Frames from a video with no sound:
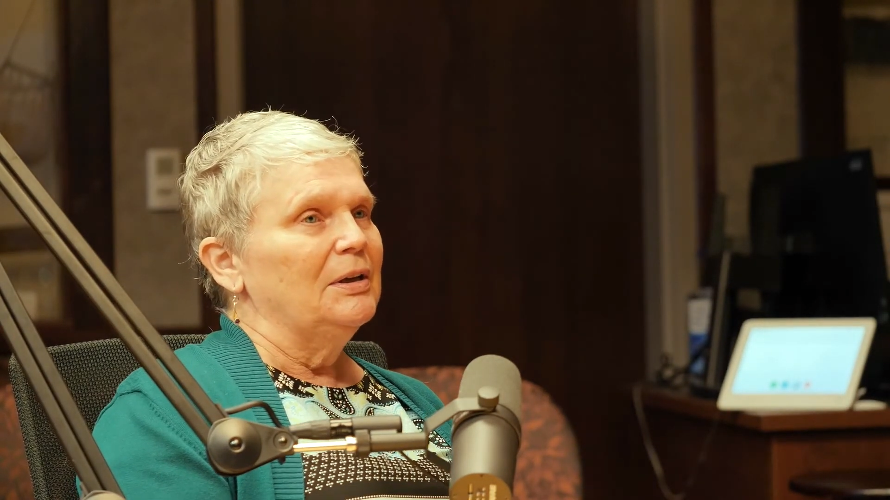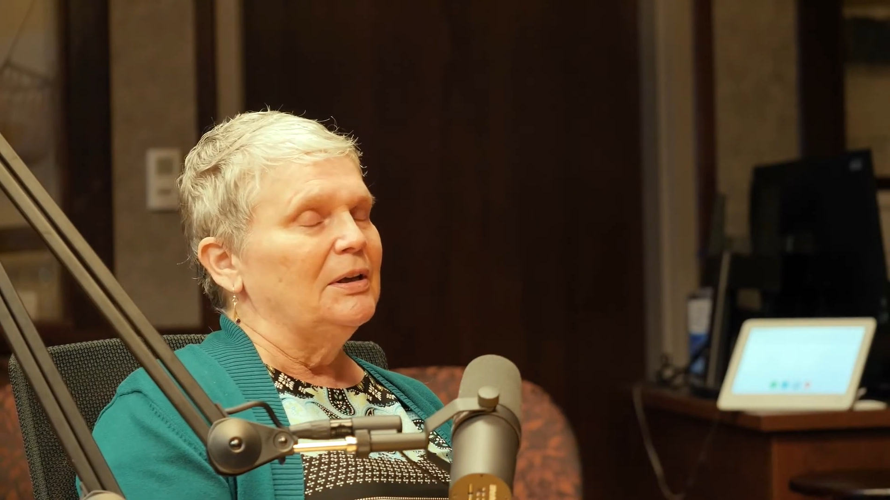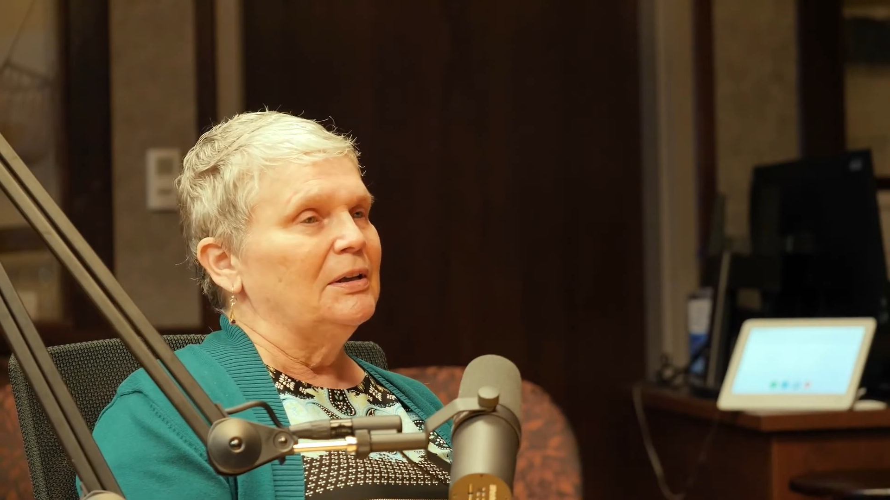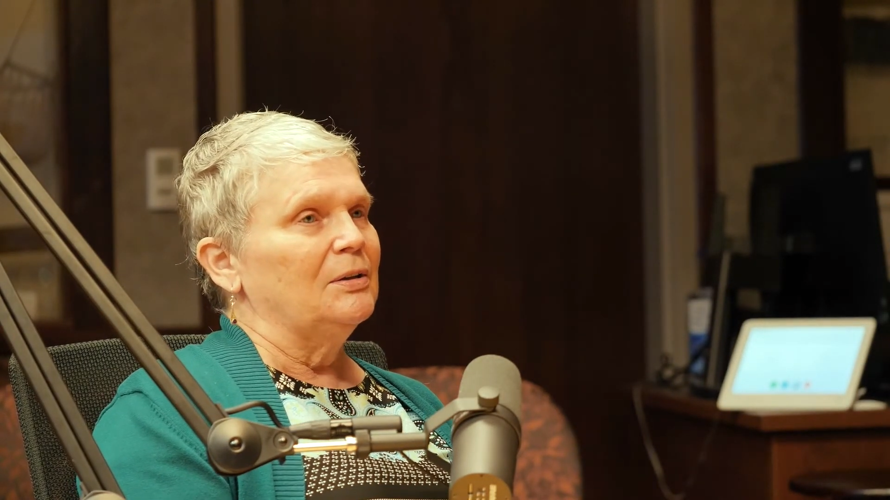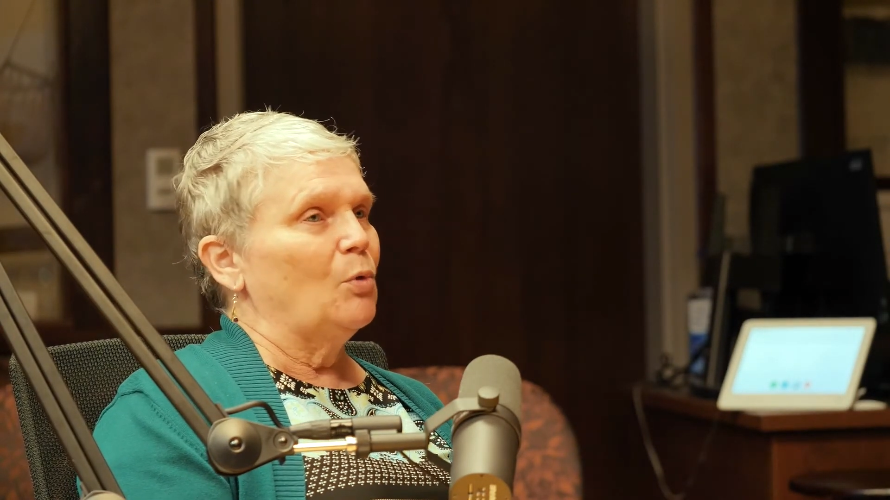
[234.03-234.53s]

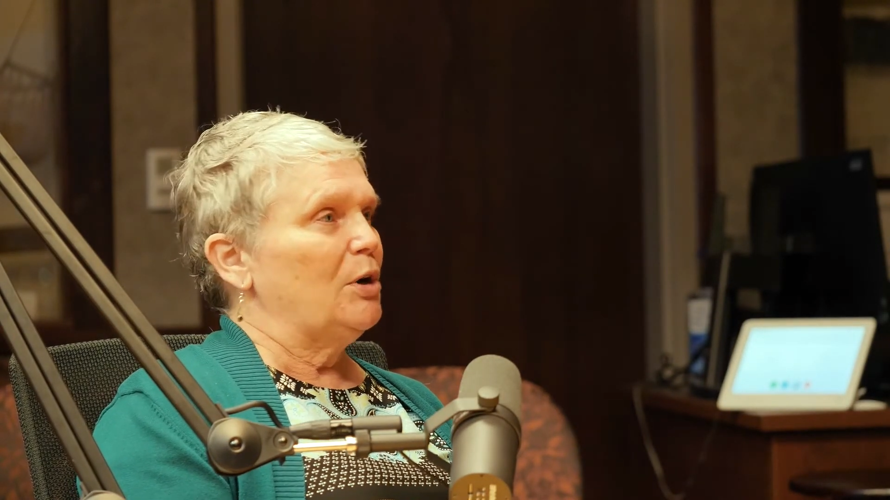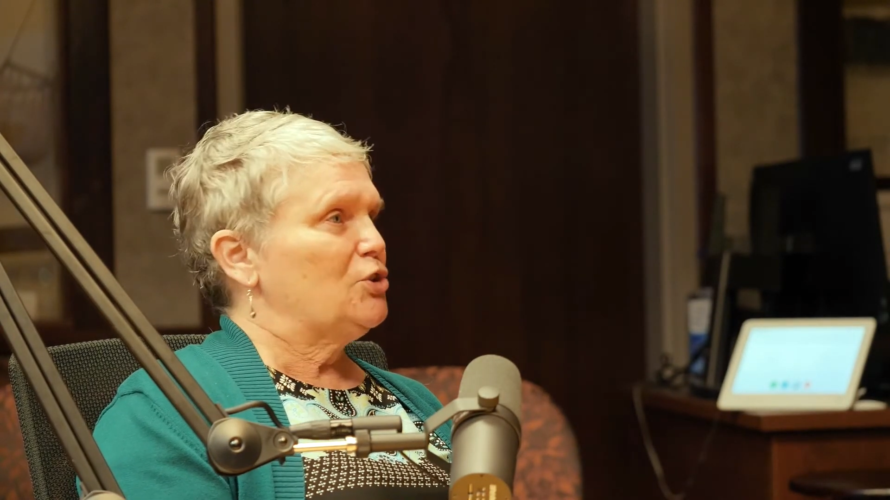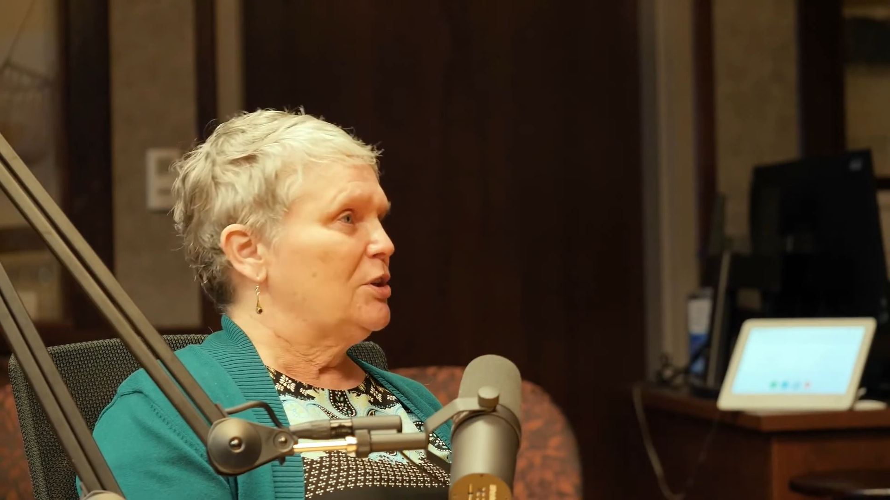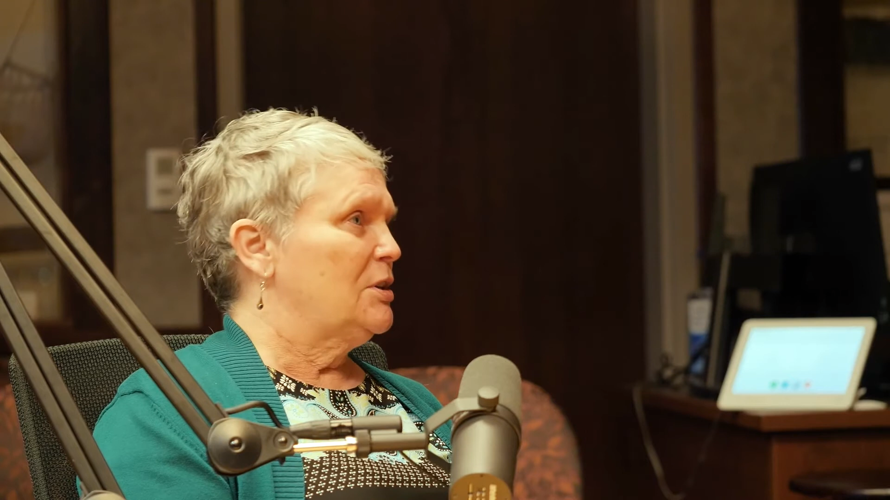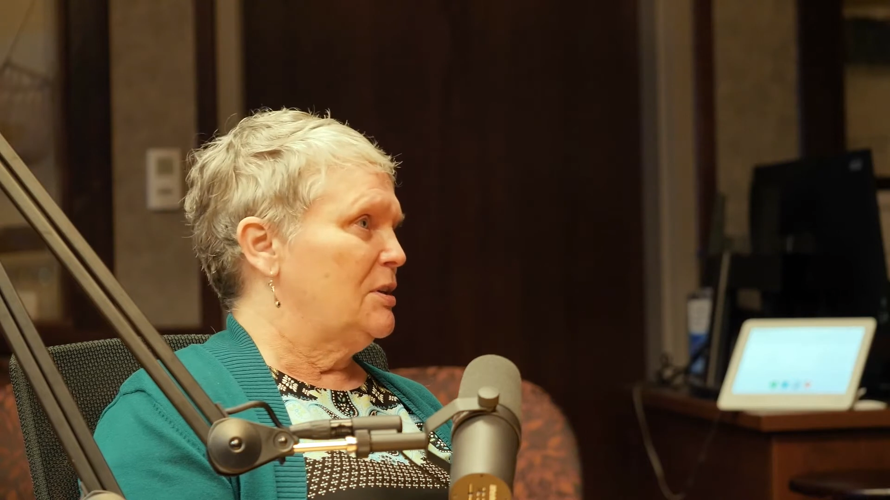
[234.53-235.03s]
in
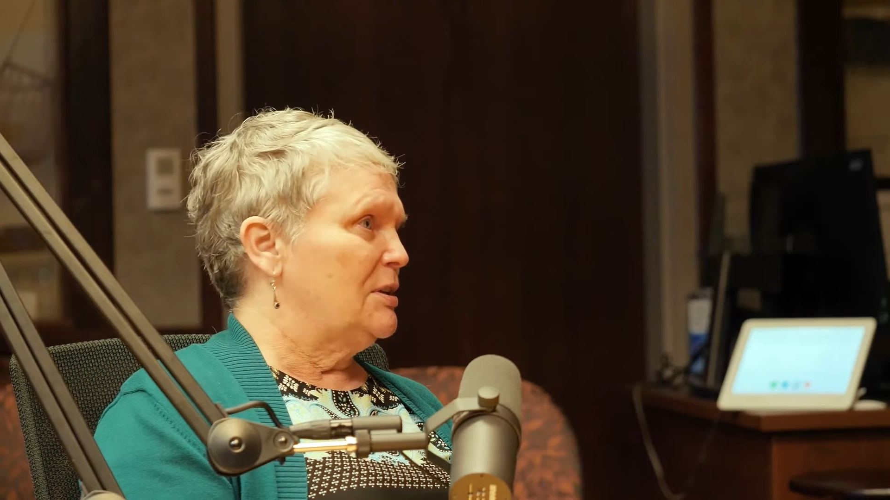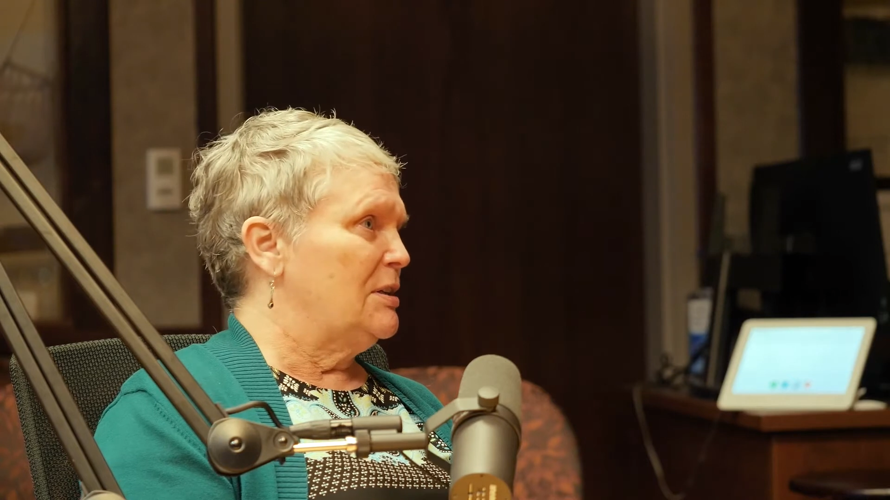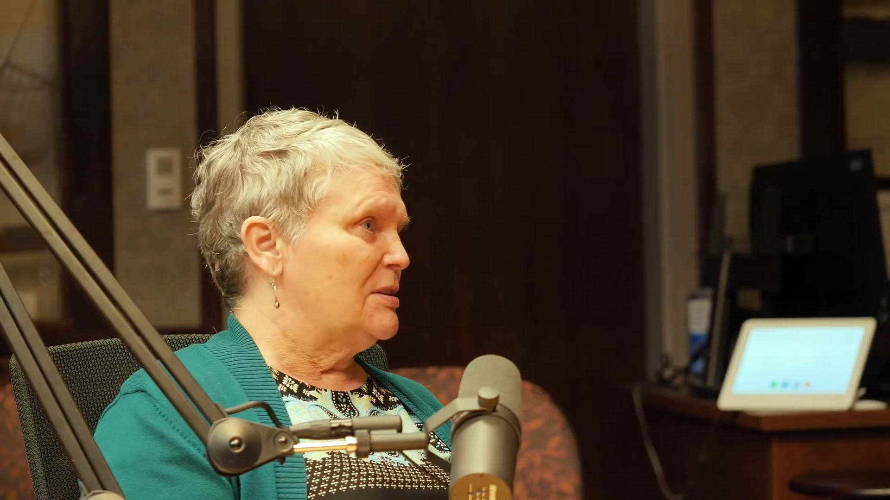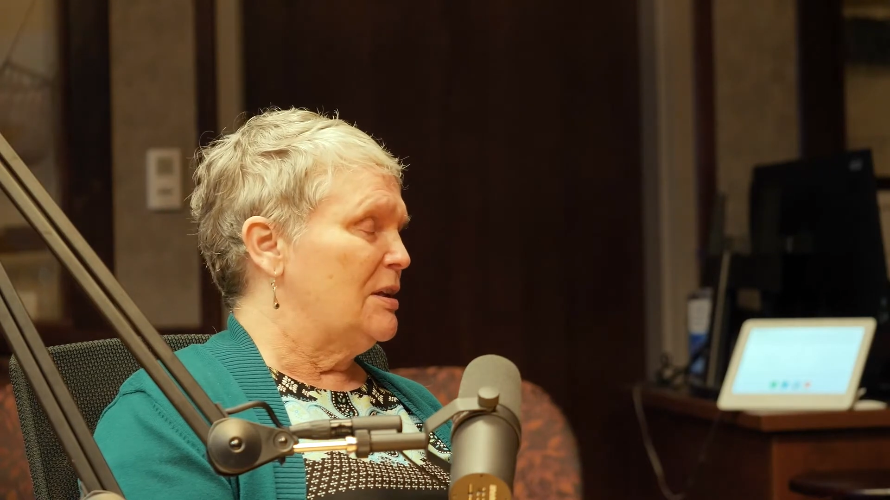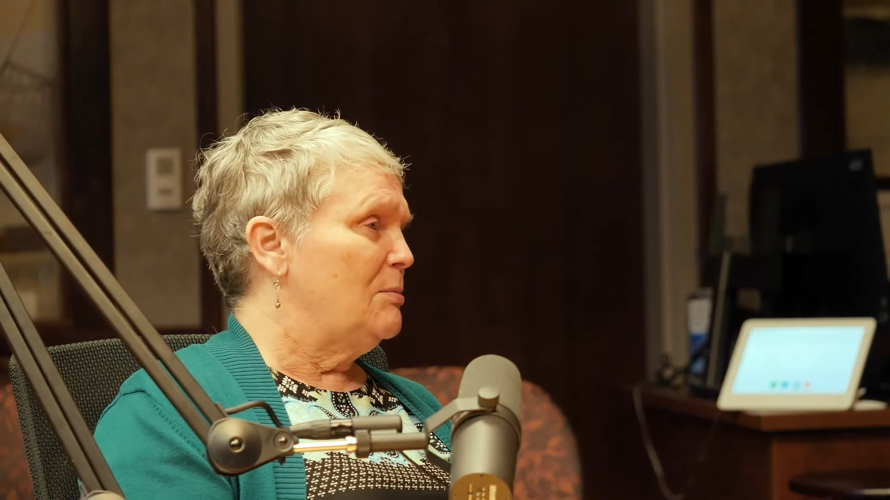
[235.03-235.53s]
Washington,
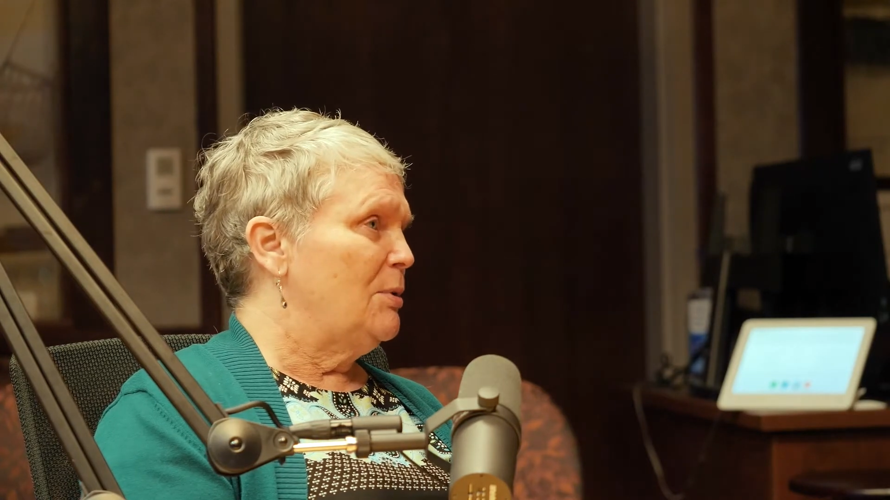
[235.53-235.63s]
D.C.